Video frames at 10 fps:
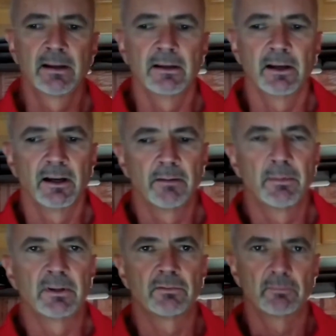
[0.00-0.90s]
Uh, but
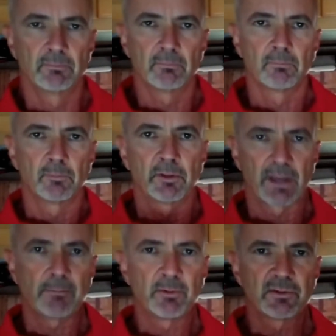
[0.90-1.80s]
with
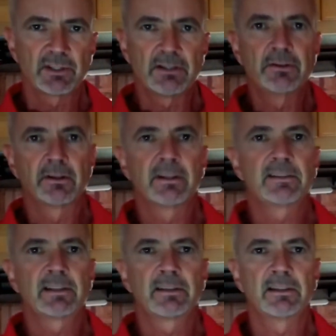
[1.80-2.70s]
Appleseed, you can at least
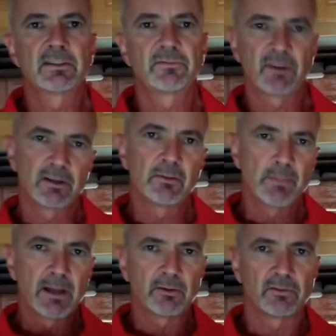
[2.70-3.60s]
get these
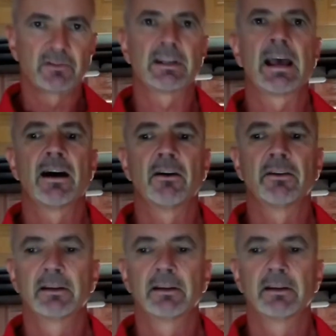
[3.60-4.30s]
fundamentals down